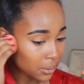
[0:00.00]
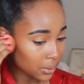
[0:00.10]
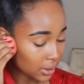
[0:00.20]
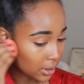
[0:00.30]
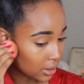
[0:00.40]

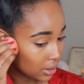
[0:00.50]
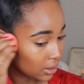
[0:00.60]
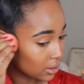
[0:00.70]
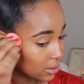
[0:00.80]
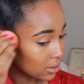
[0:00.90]

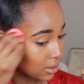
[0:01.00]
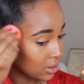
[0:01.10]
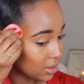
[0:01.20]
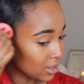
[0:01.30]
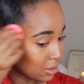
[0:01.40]
Because
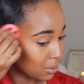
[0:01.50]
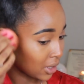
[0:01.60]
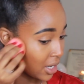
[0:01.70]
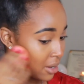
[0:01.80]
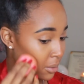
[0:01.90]
it is
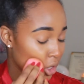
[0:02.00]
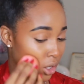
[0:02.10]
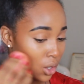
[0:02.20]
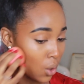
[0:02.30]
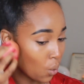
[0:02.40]

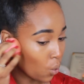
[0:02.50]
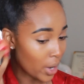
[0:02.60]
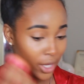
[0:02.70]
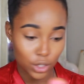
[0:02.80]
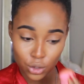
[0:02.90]
becoming
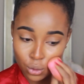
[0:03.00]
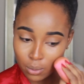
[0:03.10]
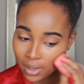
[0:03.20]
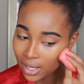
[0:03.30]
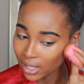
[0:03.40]
way too
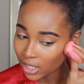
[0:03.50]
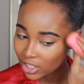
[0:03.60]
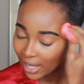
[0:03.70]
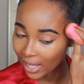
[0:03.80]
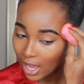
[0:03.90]

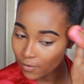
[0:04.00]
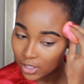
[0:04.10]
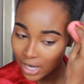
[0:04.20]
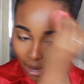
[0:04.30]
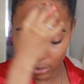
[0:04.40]
much. Like,
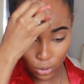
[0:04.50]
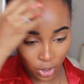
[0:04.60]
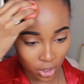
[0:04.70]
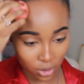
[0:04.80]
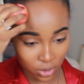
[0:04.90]
every time you
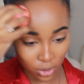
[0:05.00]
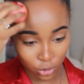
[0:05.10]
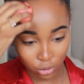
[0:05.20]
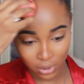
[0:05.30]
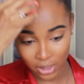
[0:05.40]
turn on
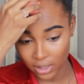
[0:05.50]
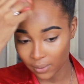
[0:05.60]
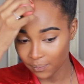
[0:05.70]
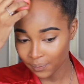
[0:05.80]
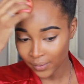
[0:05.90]
social
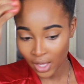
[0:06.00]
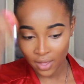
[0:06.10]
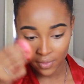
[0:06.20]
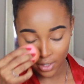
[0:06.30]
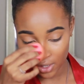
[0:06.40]
media,
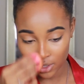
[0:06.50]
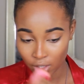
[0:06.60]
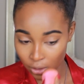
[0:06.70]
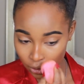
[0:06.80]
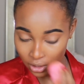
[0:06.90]
there's
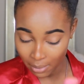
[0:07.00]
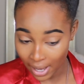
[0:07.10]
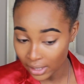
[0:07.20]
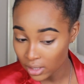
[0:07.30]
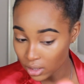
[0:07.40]

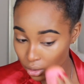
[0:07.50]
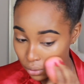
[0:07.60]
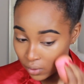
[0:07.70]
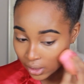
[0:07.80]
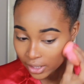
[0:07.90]
somebody's
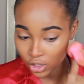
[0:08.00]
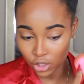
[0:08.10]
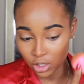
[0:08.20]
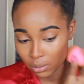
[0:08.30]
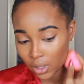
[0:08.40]
new
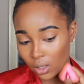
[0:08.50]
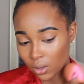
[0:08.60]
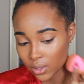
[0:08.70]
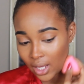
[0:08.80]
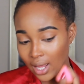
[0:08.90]
relationship goals.